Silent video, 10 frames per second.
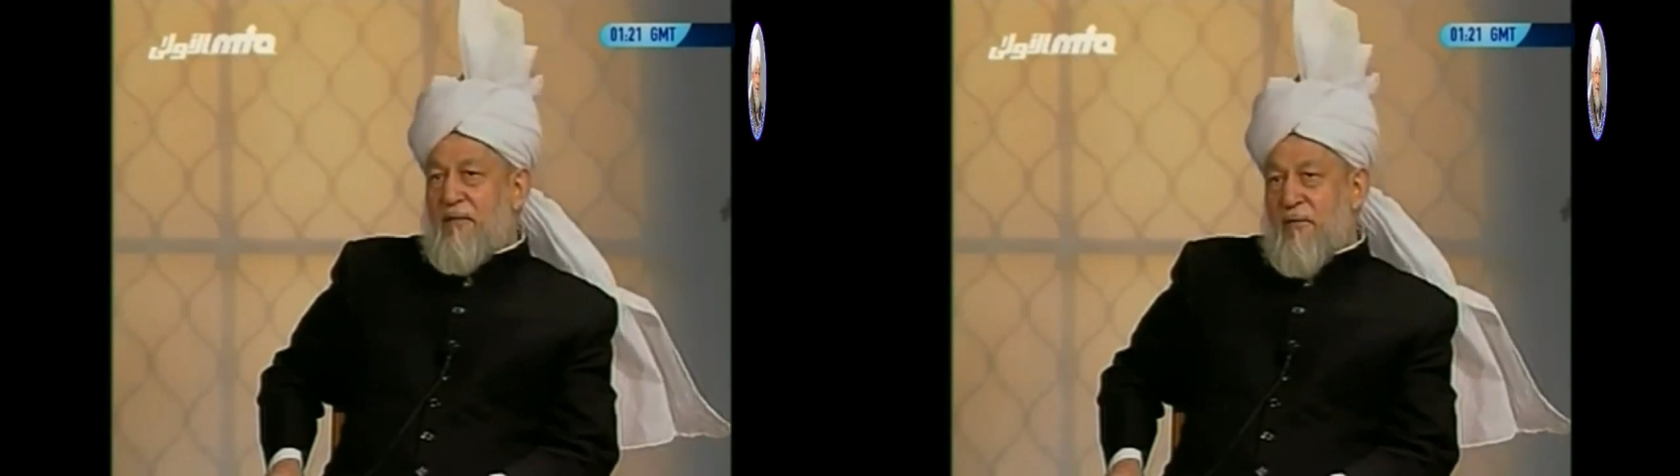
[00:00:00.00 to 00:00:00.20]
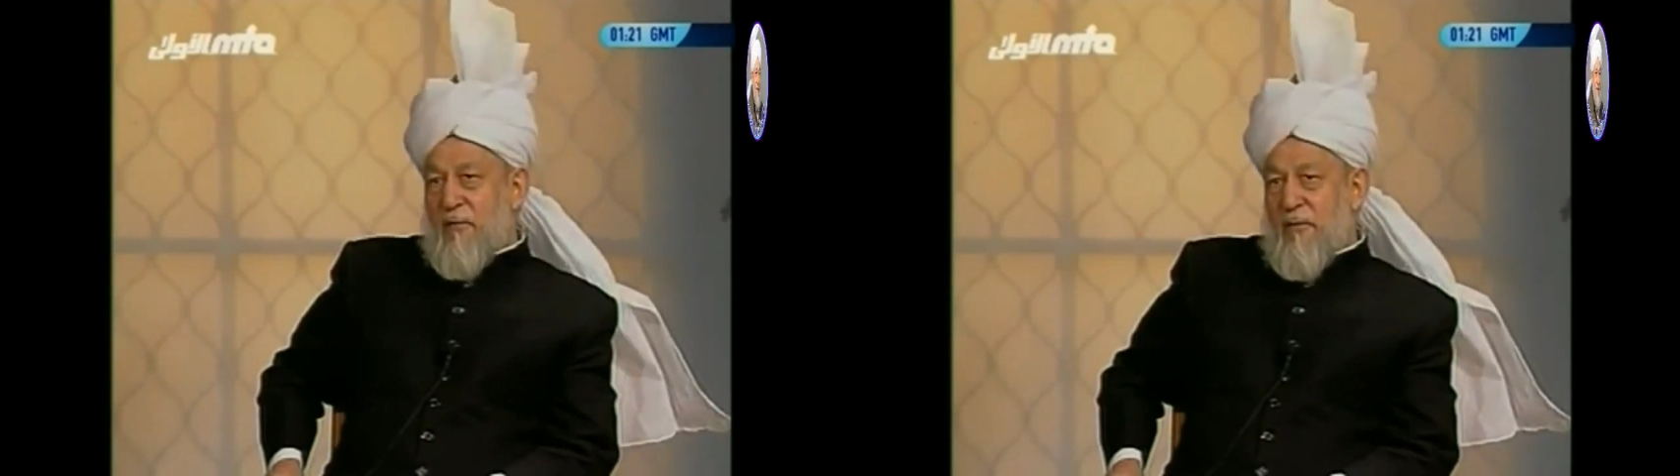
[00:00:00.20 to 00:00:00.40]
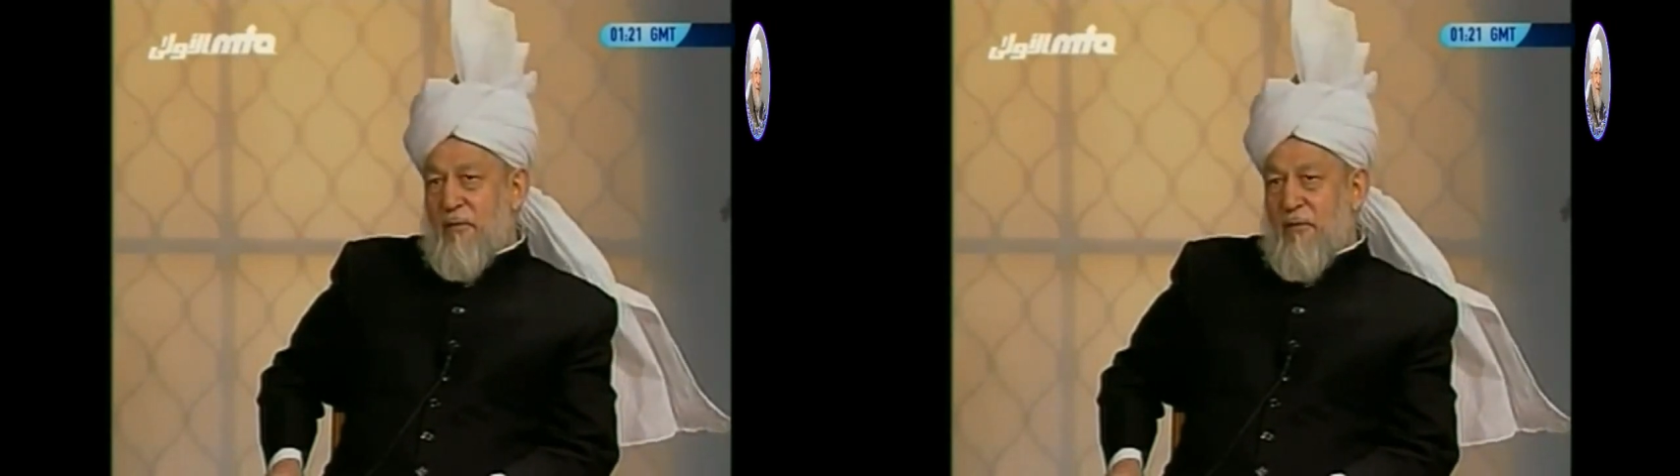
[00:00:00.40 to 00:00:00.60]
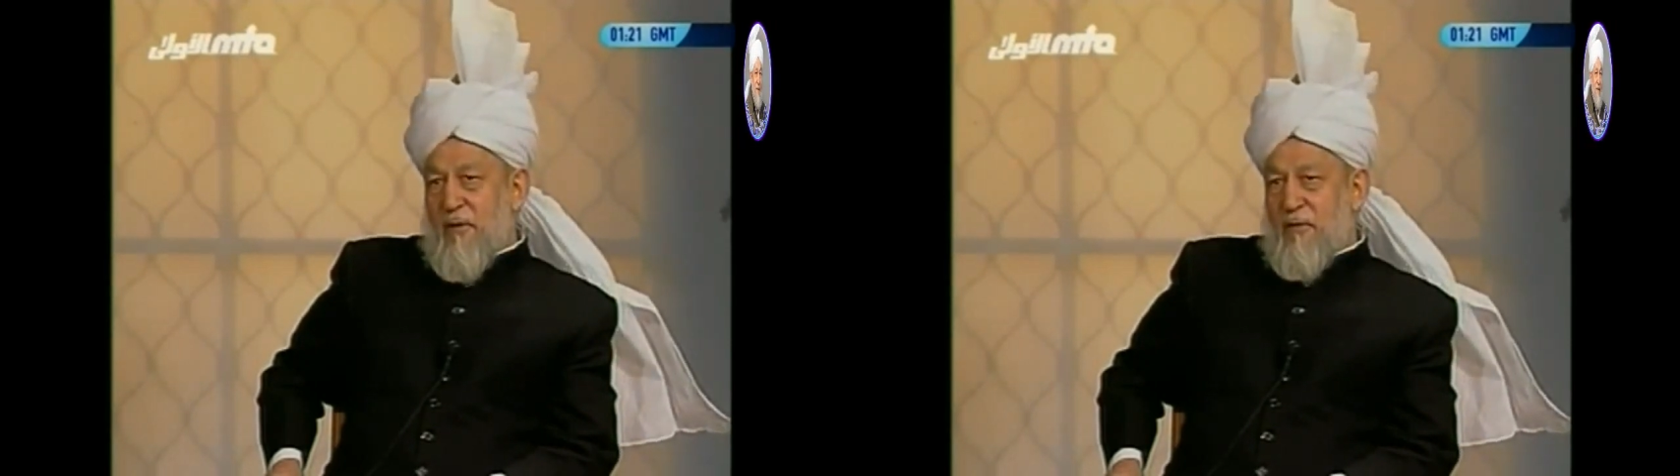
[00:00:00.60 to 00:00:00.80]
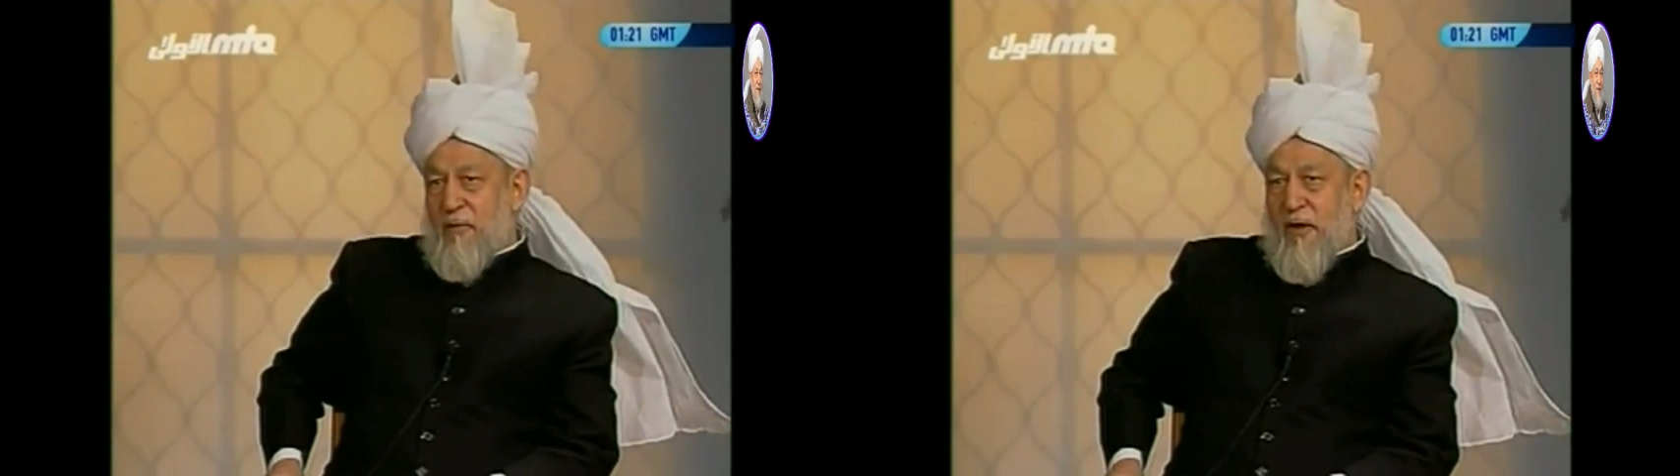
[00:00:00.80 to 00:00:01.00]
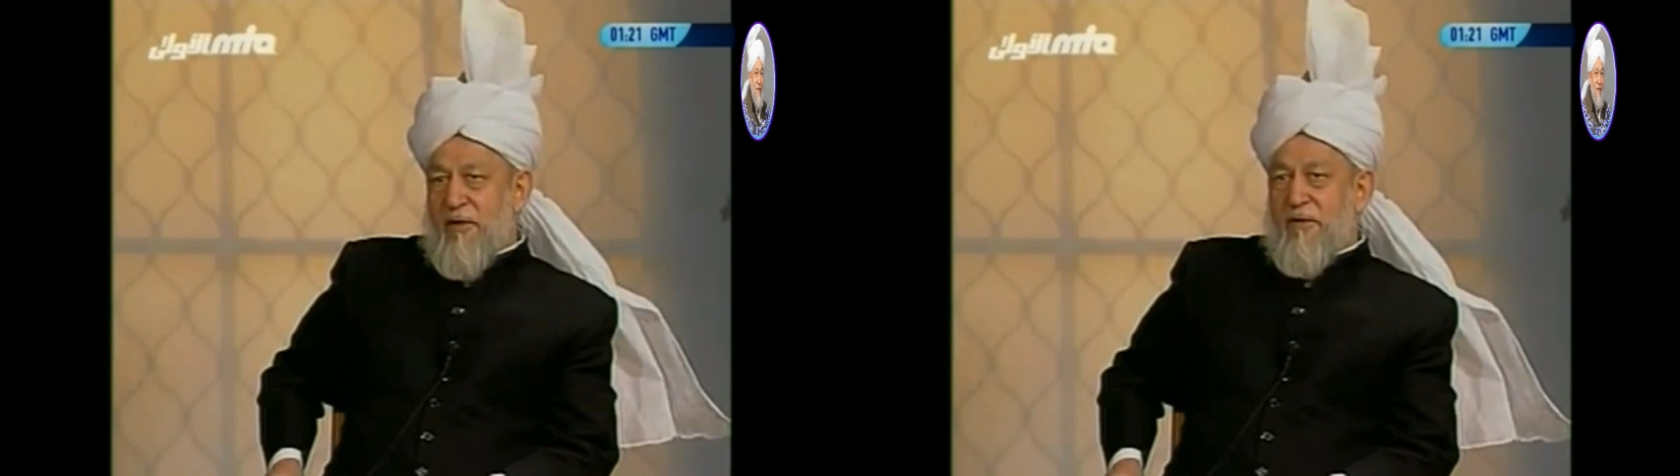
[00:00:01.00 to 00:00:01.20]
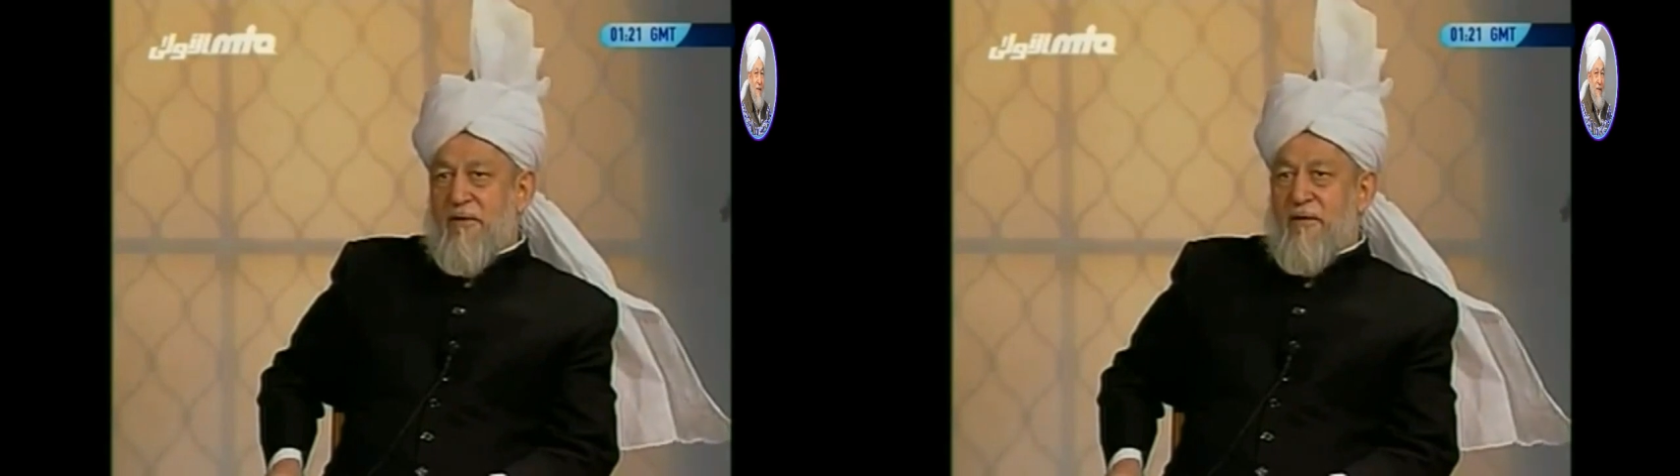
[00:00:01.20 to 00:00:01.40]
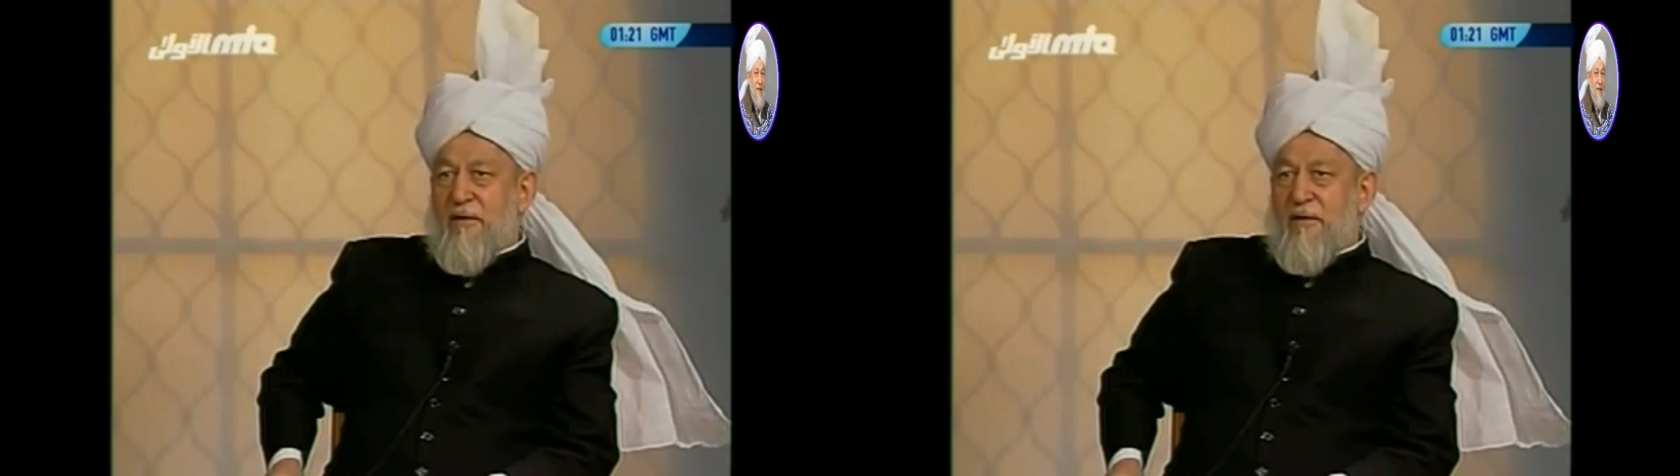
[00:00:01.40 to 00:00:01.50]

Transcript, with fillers: of his own choice,